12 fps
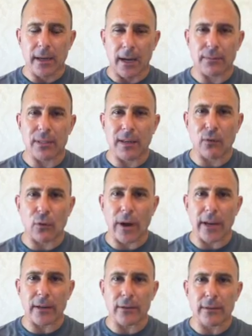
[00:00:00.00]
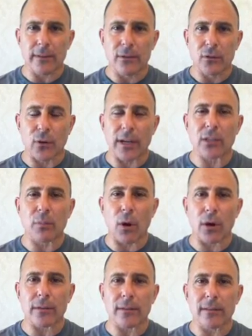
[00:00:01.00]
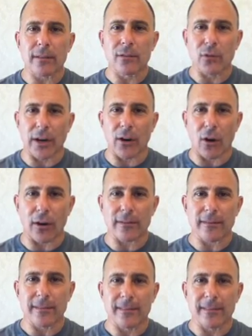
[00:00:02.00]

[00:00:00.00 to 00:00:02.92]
I'm Steve Turano. Train smart, train hard.